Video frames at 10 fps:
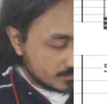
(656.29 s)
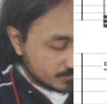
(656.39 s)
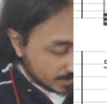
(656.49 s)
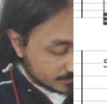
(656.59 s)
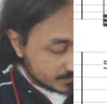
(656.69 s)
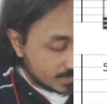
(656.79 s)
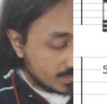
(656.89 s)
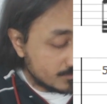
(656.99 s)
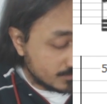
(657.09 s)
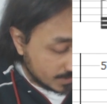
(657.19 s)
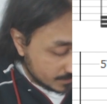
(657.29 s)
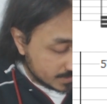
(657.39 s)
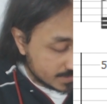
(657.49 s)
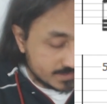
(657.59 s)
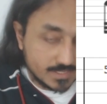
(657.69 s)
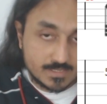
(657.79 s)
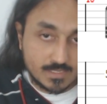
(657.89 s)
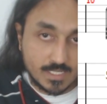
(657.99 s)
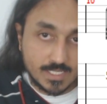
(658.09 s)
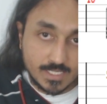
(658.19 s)
5-3, 5-3-6
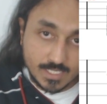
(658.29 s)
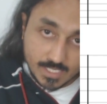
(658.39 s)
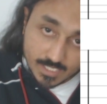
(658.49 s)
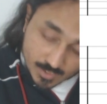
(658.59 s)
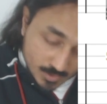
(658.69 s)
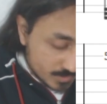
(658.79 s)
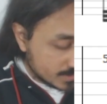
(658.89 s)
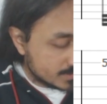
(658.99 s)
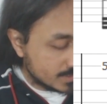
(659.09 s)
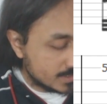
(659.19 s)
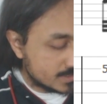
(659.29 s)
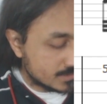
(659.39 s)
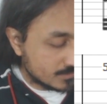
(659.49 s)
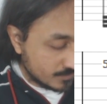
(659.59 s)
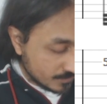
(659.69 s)
slide, hit on the 6,